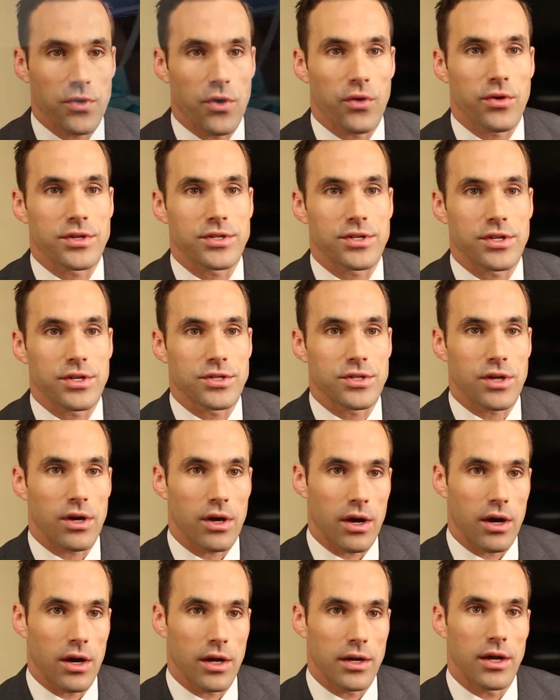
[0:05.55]
focuses
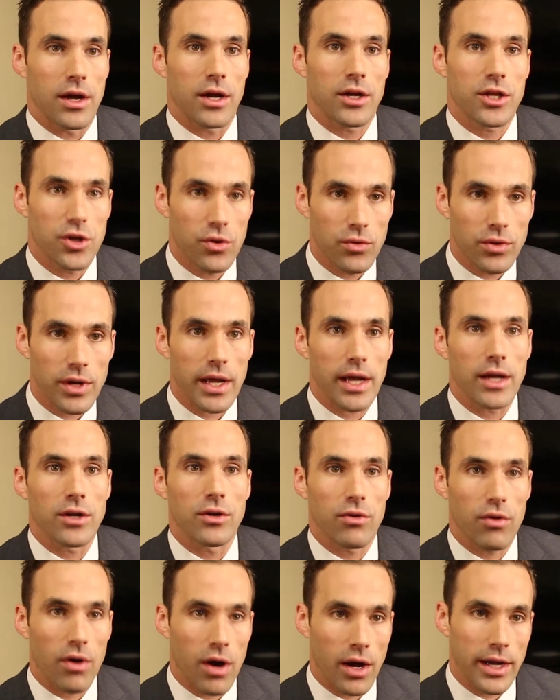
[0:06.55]
on acute and
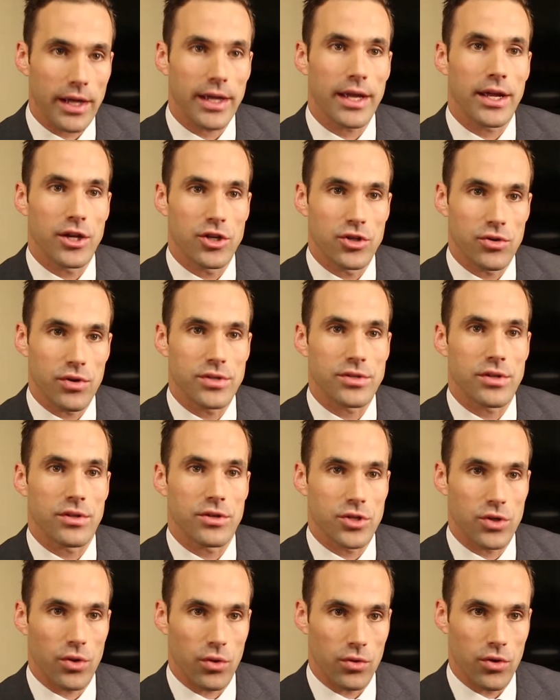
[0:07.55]
chronic injuries of the
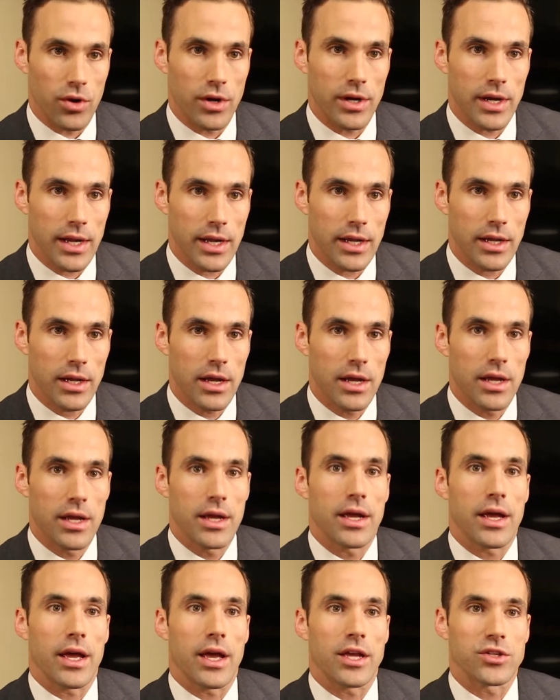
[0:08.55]
shoulder and knee,
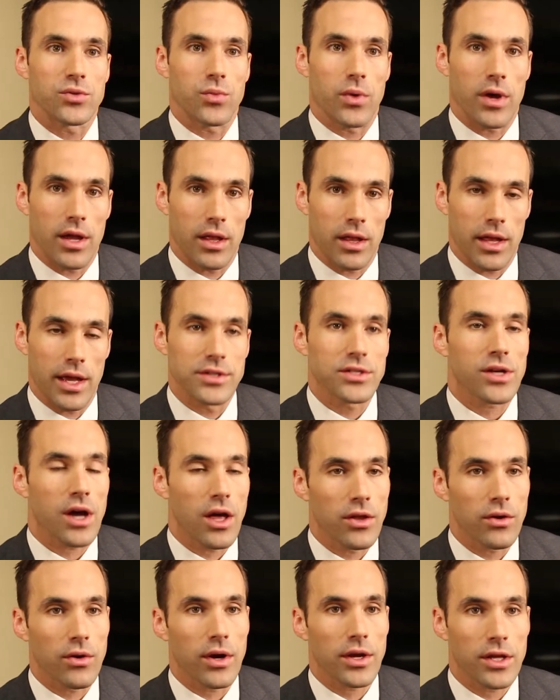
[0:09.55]
as well as
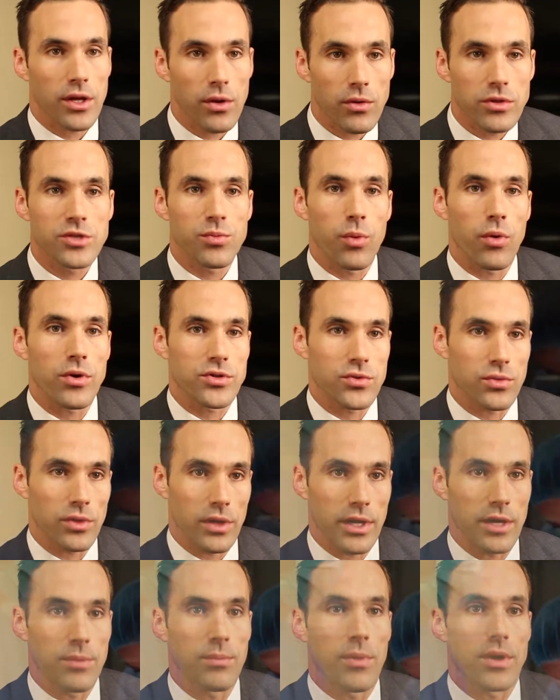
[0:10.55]
other acute sports-related